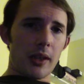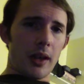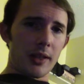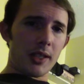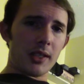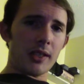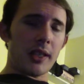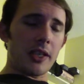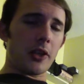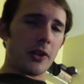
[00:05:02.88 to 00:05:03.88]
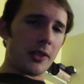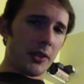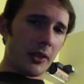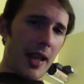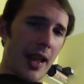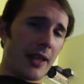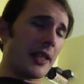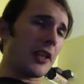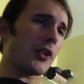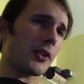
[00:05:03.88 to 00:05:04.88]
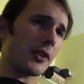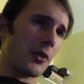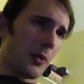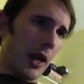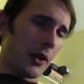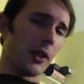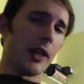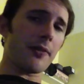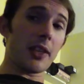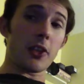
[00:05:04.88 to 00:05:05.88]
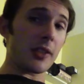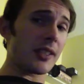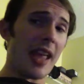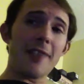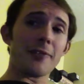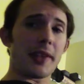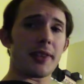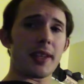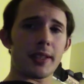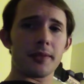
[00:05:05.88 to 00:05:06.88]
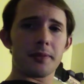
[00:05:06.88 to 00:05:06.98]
us, and He cursed the land, and He cursed the wildlife, He cursed everything.